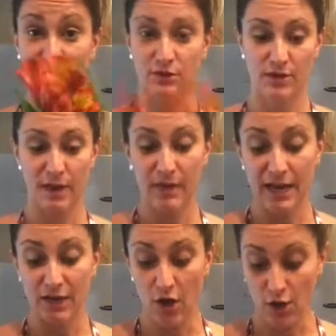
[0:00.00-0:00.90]
So that way
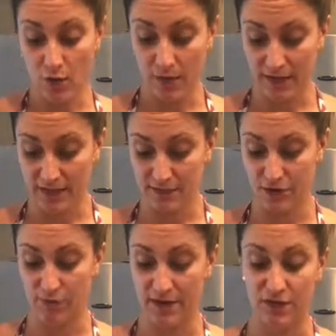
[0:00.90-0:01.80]
I know when I get
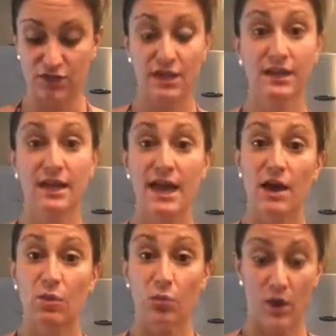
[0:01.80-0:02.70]
to arranging
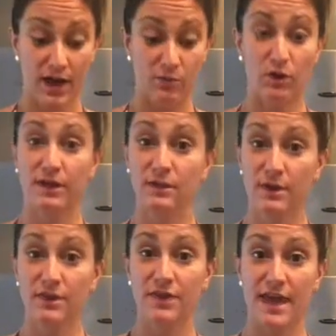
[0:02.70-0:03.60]
what I'm working
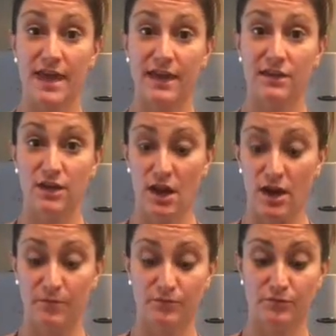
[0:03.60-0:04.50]
with and
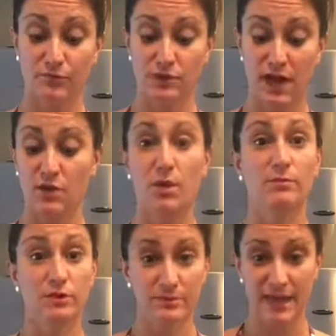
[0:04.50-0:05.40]
kind of
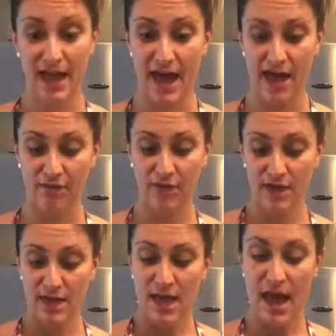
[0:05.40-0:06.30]
what blooms I have,
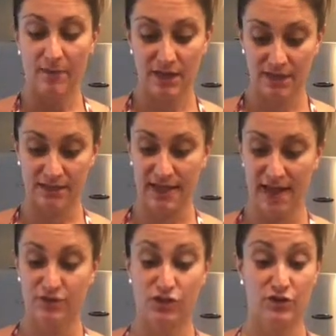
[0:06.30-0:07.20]
how many things I
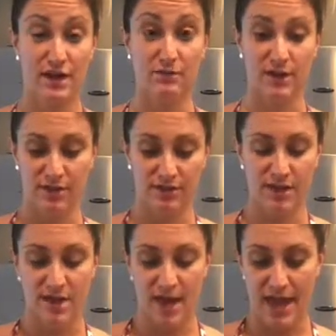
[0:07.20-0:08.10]
have to create with,
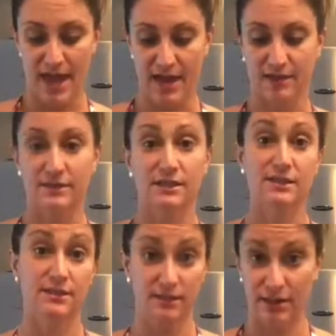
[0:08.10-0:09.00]
and
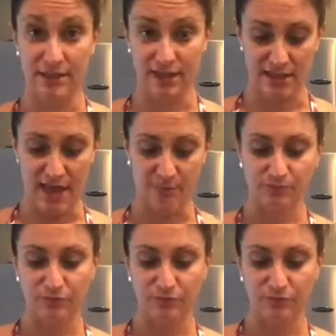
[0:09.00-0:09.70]
things like that.